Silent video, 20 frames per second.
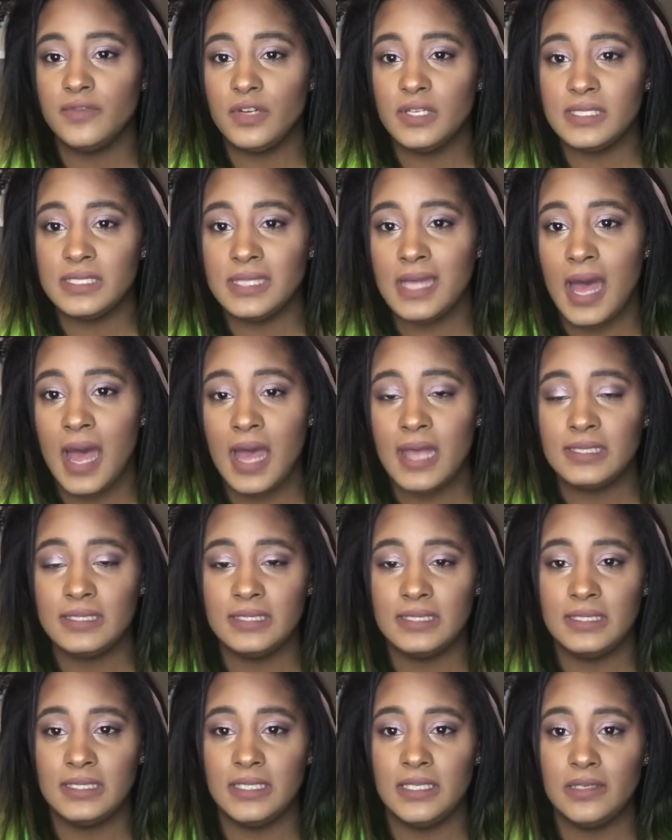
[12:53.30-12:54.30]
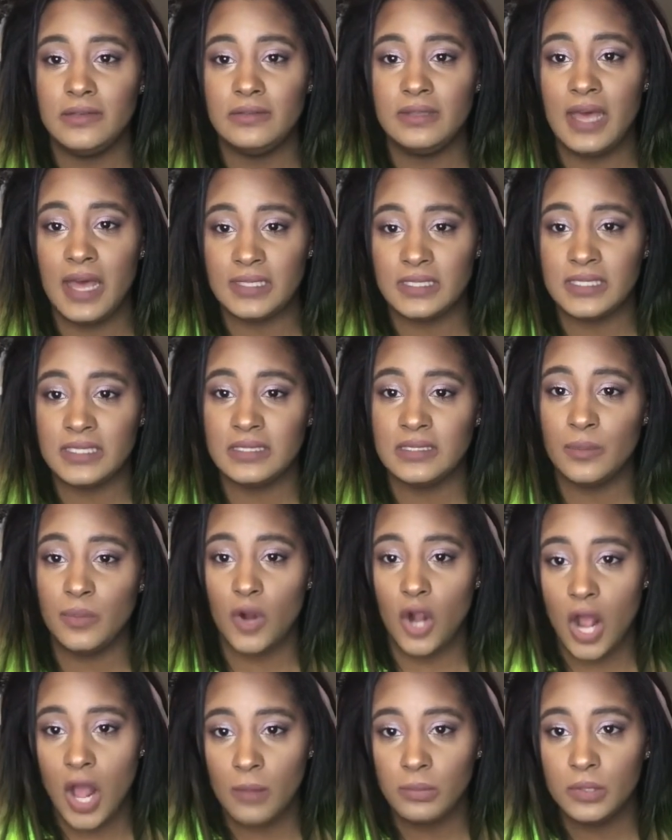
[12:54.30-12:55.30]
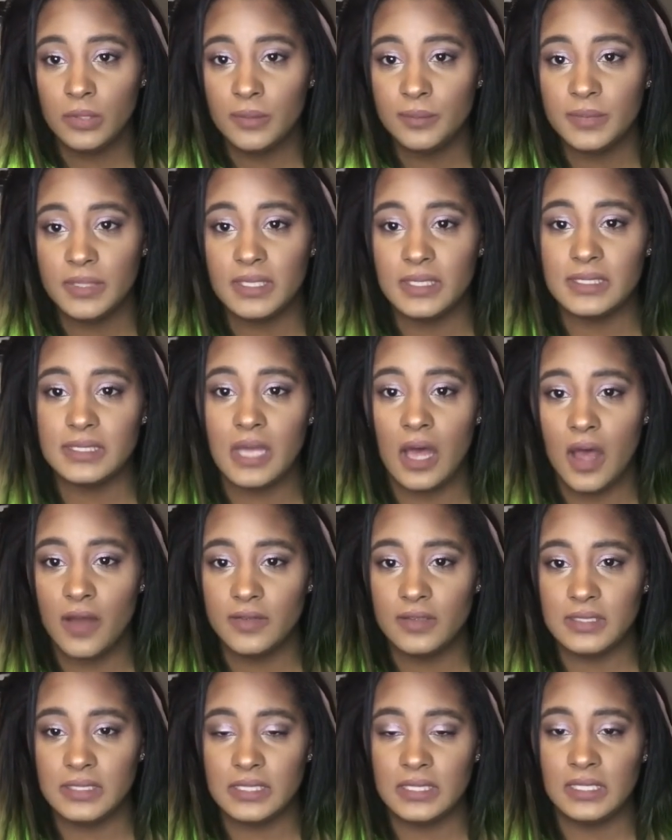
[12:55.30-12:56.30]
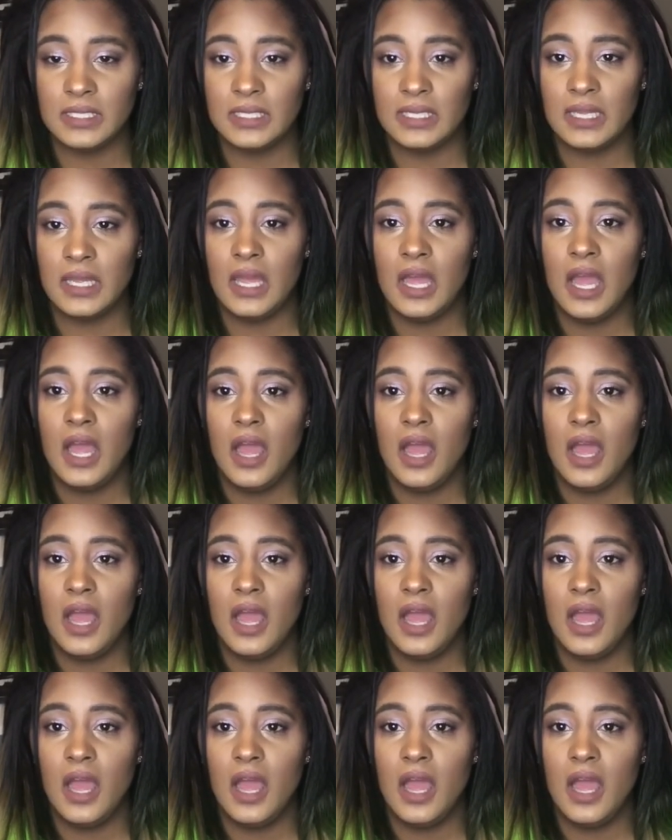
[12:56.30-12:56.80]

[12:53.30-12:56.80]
size and see if that's the problem, because obviously